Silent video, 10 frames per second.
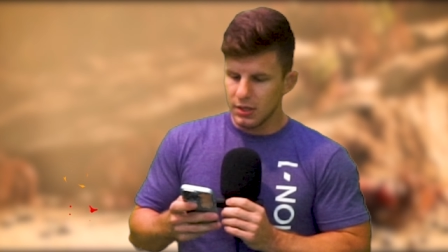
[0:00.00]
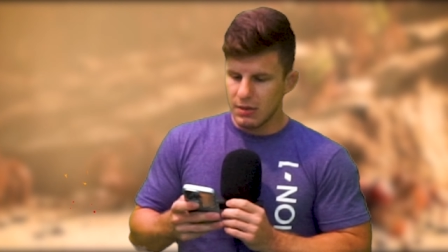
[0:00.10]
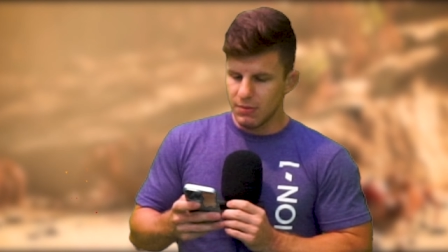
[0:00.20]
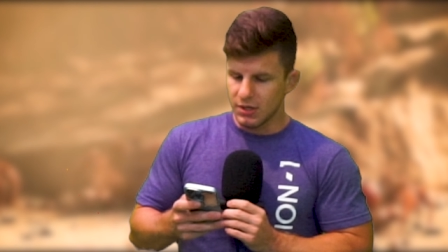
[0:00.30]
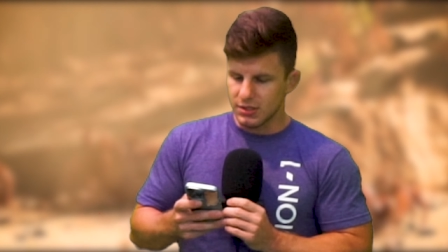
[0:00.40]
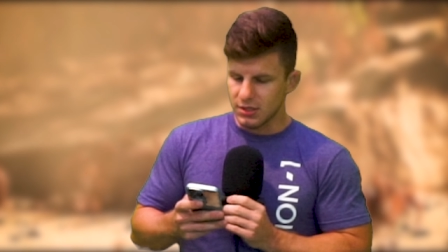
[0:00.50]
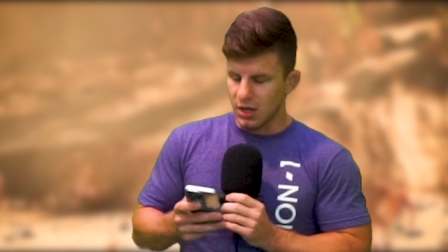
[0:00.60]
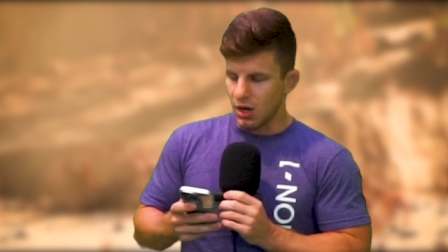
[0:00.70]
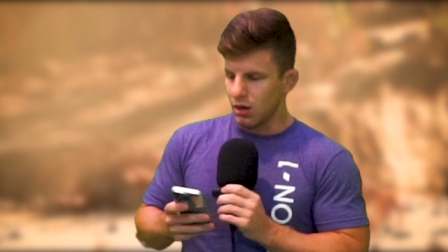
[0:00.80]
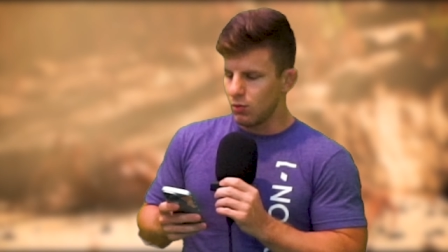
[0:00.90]
keeping us
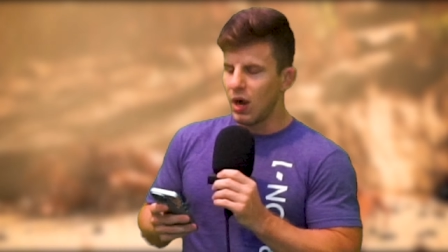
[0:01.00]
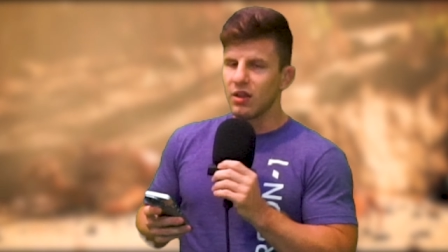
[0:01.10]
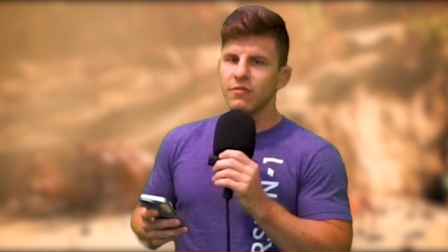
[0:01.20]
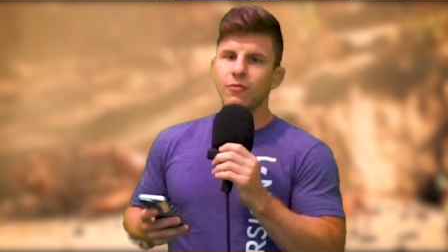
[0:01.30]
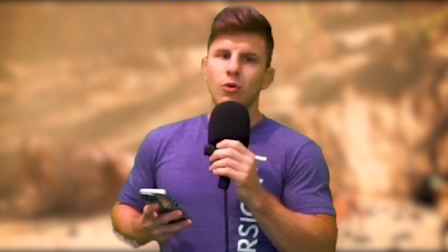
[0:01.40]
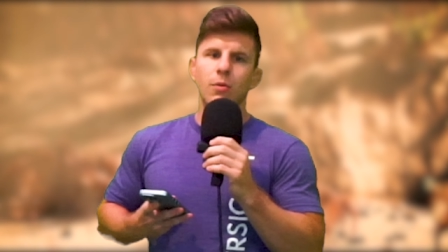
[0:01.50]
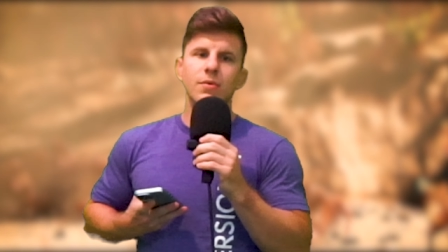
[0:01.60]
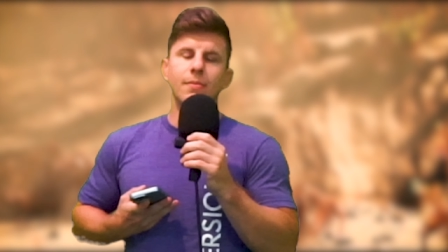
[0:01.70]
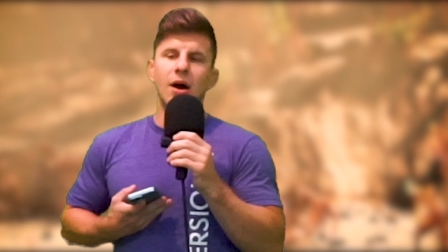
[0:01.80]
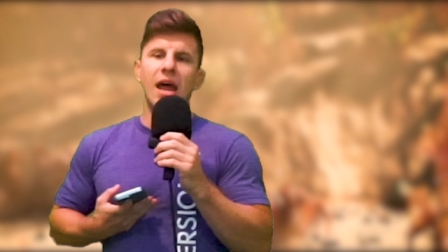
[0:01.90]
uh, well
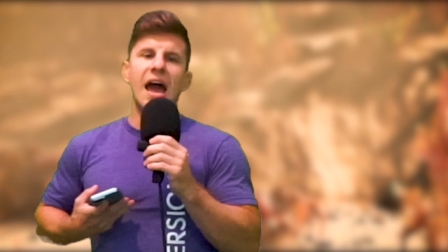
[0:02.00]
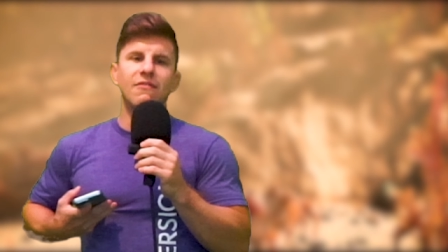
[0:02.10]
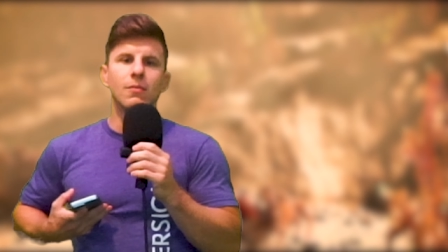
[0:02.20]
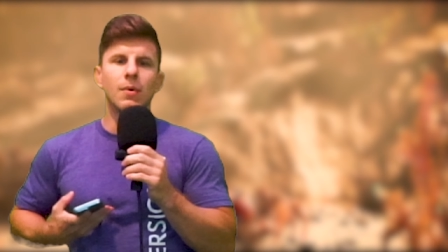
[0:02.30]
informed about half